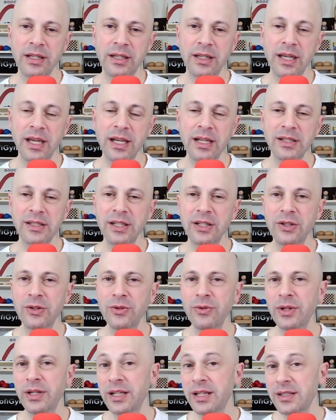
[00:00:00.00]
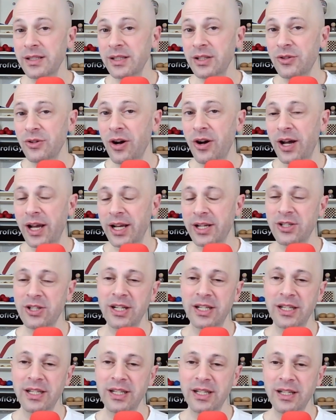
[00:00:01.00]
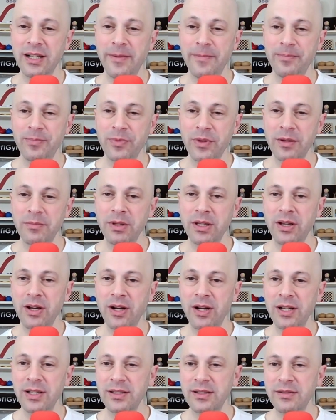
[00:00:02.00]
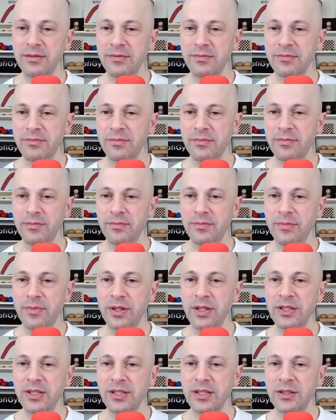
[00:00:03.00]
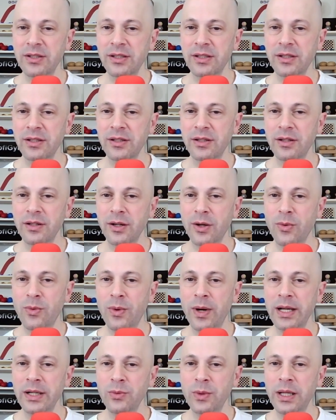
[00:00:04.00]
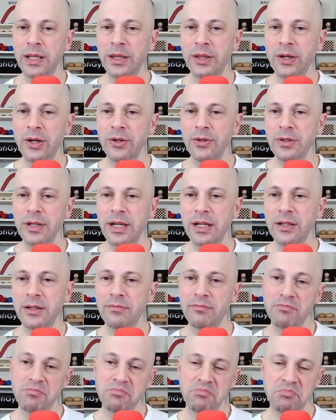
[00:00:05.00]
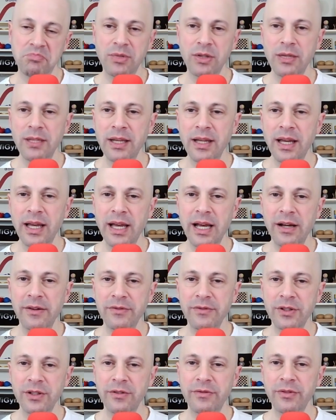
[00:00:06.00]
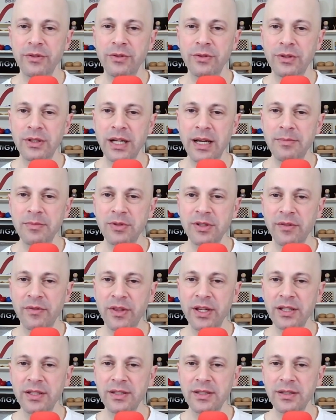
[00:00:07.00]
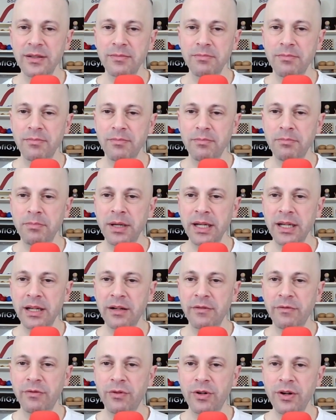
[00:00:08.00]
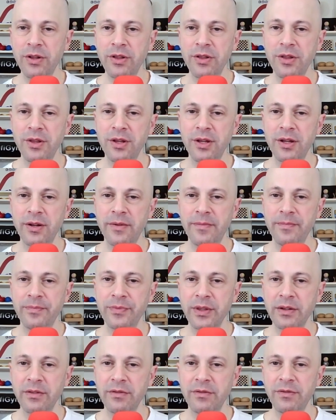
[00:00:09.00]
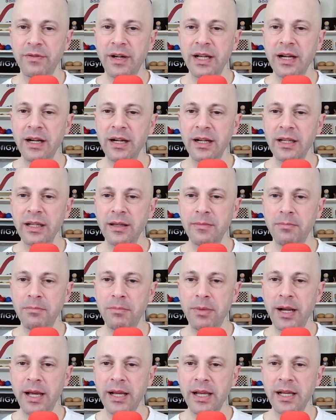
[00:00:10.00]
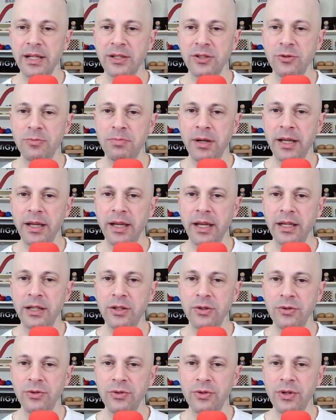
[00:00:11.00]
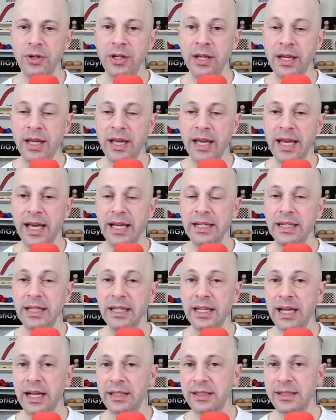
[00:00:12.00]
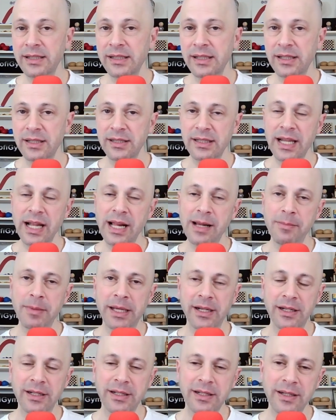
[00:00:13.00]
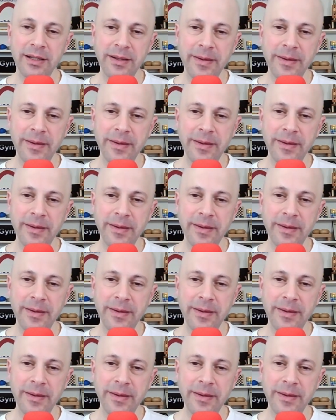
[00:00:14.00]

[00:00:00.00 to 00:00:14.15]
king c2, it is a draw actually, because this is quite well known, and after a few times of this, back and forth, finally black has to play a2, and he gets stalemated.